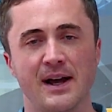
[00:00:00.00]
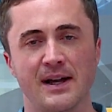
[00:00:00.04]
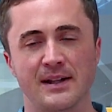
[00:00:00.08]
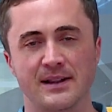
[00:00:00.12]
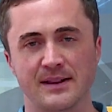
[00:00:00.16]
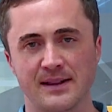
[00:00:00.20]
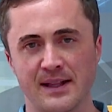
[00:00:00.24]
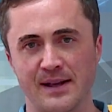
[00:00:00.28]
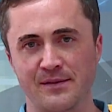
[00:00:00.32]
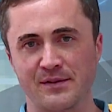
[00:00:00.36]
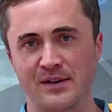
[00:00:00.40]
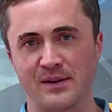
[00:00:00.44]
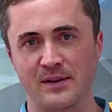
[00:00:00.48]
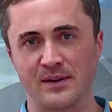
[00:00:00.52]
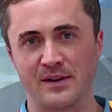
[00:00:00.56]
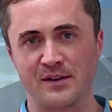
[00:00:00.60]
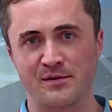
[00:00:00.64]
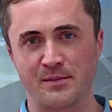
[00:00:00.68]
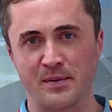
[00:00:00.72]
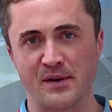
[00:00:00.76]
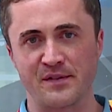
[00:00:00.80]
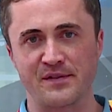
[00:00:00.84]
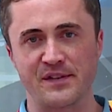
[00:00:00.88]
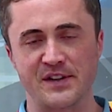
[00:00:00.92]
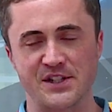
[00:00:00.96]
level
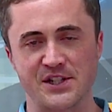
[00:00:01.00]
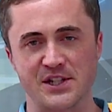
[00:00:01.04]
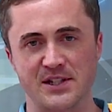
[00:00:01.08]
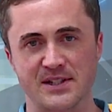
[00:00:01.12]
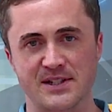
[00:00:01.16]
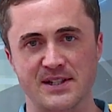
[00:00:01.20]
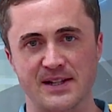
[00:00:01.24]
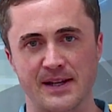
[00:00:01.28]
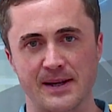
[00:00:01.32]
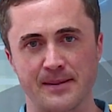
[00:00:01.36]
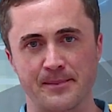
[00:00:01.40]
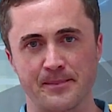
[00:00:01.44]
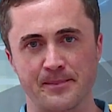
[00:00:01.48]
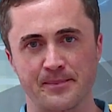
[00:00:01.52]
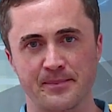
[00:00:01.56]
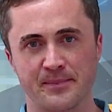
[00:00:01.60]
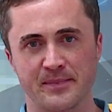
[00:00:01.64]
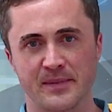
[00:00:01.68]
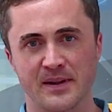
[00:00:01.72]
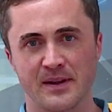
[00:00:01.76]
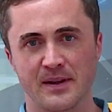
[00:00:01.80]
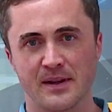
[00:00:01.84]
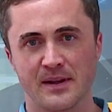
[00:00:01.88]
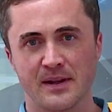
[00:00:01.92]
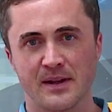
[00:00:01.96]
of proficiency.
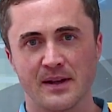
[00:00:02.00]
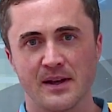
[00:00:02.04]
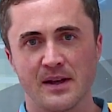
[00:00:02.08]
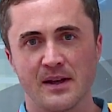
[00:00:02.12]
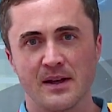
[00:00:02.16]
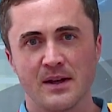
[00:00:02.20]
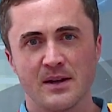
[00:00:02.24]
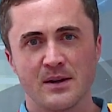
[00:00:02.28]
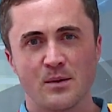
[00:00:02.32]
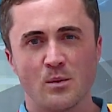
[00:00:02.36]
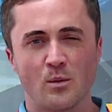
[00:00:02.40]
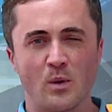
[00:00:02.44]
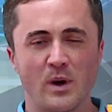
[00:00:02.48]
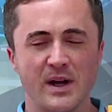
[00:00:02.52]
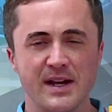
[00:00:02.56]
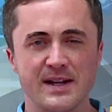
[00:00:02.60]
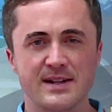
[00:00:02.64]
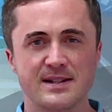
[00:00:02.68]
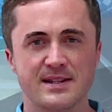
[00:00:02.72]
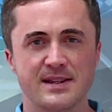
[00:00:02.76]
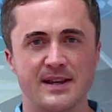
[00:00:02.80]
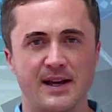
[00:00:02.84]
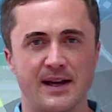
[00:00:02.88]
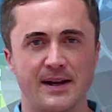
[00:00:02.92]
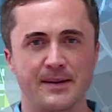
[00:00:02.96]
Why
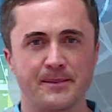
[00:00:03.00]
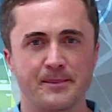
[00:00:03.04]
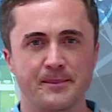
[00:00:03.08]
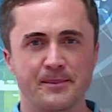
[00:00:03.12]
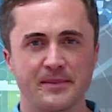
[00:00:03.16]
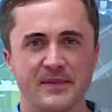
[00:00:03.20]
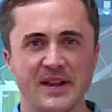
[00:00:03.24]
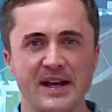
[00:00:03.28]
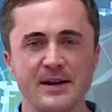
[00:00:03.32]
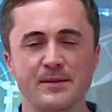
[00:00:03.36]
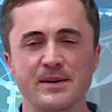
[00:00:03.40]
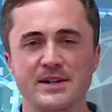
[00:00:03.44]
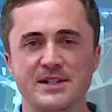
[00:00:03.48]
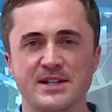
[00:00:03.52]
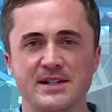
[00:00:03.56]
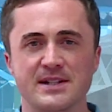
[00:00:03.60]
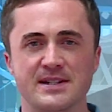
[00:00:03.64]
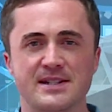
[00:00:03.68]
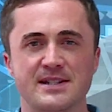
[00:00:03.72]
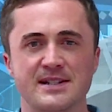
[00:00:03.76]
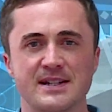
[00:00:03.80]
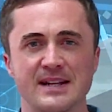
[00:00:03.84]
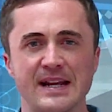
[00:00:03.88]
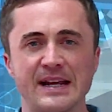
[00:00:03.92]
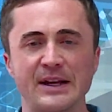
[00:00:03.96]
is that? Language
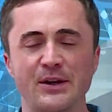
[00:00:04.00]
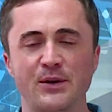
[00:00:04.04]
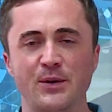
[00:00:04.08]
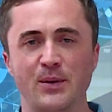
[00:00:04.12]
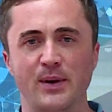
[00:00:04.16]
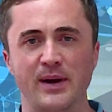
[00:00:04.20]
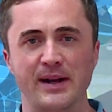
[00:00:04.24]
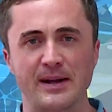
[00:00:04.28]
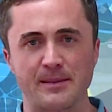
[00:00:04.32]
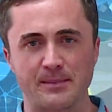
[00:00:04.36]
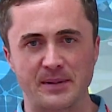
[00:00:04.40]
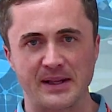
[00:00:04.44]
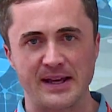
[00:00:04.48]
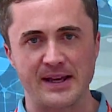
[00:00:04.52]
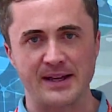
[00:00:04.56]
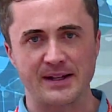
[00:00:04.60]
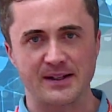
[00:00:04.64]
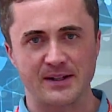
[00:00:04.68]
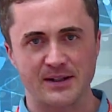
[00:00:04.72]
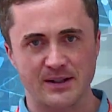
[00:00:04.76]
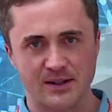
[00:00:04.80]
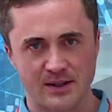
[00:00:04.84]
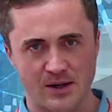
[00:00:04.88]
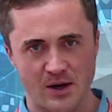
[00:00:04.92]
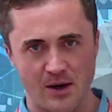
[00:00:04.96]
is incredibly
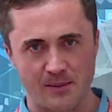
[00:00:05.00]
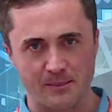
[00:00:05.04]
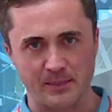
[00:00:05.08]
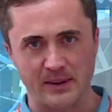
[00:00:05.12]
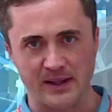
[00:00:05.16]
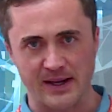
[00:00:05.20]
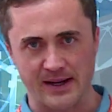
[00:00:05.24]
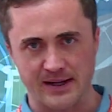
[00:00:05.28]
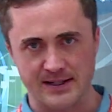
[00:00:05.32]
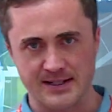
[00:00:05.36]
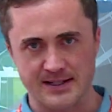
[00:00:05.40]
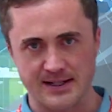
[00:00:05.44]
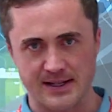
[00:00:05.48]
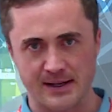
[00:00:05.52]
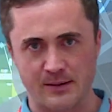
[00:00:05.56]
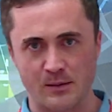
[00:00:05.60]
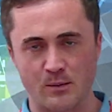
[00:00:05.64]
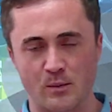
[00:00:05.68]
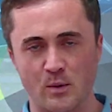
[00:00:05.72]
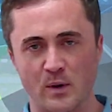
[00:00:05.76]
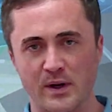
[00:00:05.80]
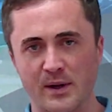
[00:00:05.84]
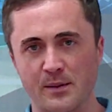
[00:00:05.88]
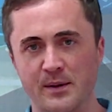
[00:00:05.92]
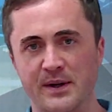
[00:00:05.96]
complex, and
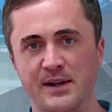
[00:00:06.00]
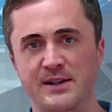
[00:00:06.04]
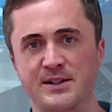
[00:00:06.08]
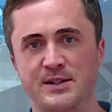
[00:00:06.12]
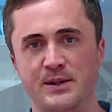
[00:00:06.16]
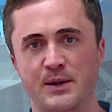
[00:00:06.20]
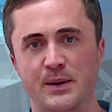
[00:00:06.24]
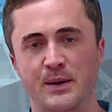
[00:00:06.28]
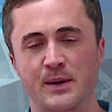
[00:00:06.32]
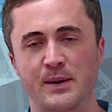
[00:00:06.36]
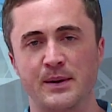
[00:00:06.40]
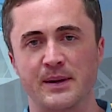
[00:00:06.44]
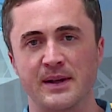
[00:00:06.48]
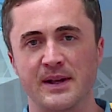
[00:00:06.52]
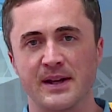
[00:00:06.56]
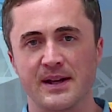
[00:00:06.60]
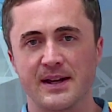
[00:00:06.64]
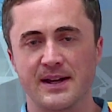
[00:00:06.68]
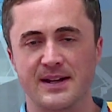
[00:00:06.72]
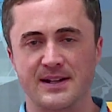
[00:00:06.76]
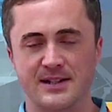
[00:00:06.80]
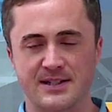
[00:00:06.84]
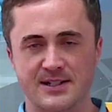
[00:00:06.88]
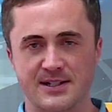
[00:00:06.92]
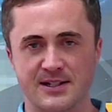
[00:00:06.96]
what I want to do
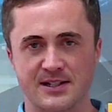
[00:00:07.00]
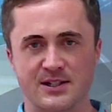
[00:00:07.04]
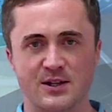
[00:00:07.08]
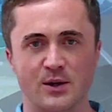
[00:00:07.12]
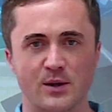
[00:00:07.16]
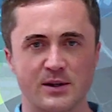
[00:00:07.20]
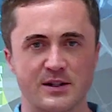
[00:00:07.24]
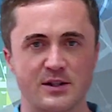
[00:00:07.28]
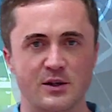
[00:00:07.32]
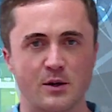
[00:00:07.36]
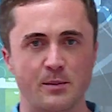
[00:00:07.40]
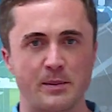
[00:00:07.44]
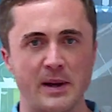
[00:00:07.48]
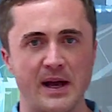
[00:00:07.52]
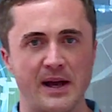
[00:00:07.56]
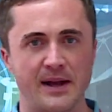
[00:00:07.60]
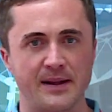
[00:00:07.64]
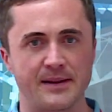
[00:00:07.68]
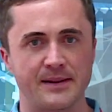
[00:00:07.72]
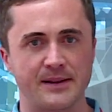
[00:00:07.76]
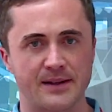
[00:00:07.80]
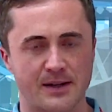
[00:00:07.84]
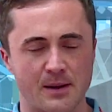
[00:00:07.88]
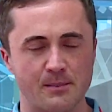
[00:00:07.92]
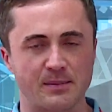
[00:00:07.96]
is just talk to you
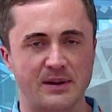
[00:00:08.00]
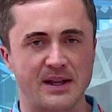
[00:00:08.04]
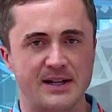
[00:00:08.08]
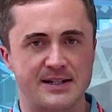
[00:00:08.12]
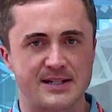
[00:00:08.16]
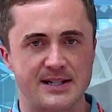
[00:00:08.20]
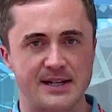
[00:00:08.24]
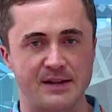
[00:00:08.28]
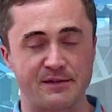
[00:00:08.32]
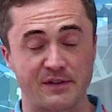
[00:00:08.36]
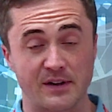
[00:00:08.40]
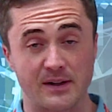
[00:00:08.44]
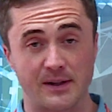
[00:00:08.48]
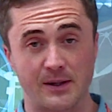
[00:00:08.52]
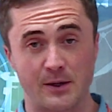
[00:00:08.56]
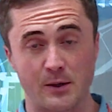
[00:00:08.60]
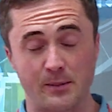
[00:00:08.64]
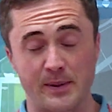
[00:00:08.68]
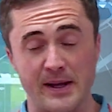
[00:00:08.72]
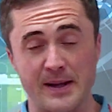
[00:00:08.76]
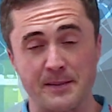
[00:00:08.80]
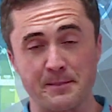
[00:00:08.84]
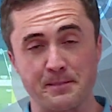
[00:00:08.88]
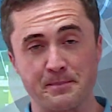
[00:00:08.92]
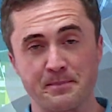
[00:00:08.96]
about the complexity for a little
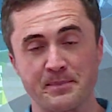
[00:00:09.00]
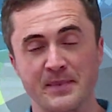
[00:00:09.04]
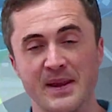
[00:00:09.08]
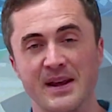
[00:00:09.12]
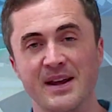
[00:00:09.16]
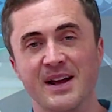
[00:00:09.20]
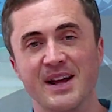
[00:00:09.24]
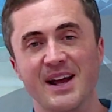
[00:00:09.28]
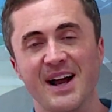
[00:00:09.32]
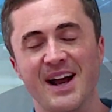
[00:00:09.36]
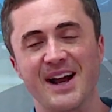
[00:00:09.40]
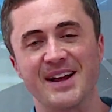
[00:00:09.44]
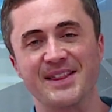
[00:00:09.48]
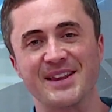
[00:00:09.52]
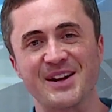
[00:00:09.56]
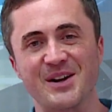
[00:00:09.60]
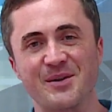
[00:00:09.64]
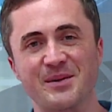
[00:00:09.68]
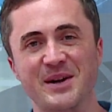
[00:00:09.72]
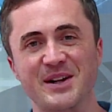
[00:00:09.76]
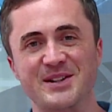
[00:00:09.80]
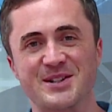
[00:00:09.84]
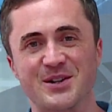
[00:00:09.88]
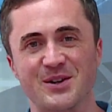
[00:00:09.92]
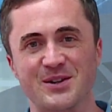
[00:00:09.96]
bit, and then I
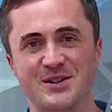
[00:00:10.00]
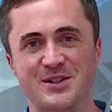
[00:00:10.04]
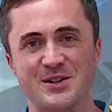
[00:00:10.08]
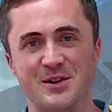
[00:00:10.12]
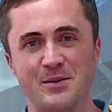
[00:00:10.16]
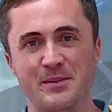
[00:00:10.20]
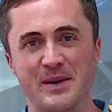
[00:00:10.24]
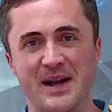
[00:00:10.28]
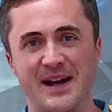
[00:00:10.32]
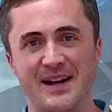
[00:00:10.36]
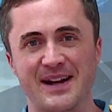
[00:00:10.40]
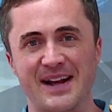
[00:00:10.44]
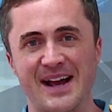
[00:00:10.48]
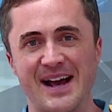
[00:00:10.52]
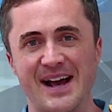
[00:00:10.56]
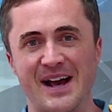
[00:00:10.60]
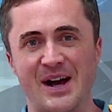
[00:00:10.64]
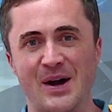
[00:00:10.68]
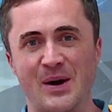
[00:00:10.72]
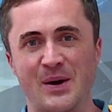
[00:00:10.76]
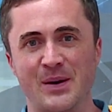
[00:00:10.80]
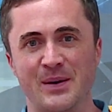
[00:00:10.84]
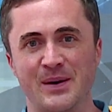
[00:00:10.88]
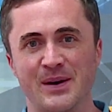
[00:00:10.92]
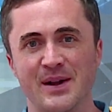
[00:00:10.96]
want to talk to you about
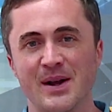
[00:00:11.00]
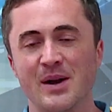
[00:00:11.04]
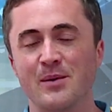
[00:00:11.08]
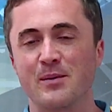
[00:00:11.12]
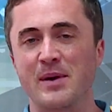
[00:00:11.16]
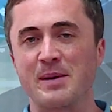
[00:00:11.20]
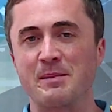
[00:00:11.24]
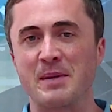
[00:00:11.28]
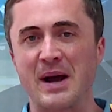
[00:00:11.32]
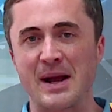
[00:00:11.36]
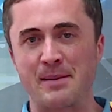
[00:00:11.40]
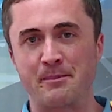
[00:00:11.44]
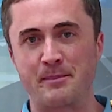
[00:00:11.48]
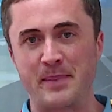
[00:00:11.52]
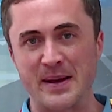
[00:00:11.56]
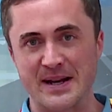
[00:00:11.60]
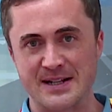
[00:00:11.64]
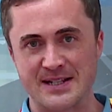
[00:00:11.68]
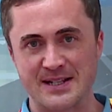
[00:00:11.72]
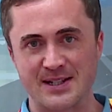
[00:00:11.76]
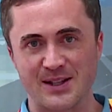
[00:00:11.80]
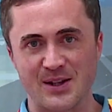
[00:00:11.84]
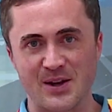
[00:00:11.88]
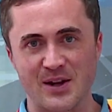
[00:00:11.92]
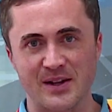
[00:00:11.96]
how we might
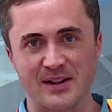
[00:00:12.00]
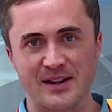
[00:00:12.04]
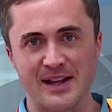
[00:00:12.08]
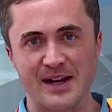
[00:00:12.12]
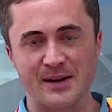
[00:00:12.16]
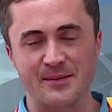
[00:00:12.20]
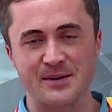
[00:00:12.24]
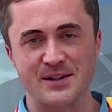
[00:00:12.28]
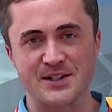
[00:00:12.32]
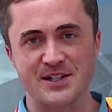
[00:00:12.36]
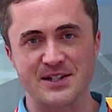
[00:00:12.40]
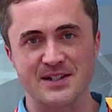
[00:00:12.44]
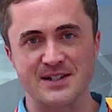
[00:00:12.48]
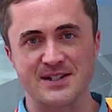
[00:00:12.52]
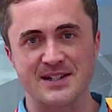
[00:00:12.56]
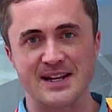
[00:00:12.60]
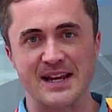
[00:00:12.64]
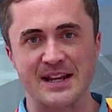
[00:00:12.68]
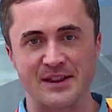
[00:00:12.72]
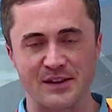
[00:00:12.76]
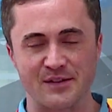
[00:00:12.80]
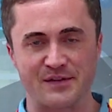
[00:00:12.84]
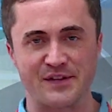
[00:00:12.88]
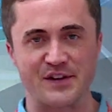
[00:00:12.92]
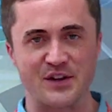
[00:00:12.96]
best learn languages
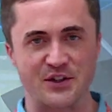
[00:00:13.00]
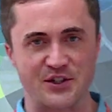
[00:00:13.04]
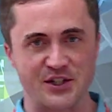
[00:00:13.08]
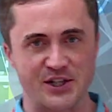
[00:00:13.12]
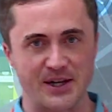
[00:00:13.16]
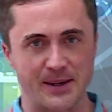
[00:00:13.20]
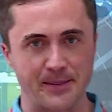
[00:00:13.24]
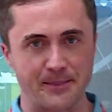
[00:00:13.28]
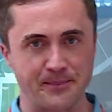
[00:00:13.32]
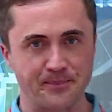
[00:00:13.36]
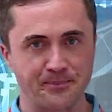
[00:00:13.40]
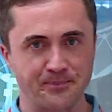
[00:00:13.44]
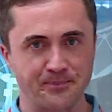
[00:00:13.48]
in the future.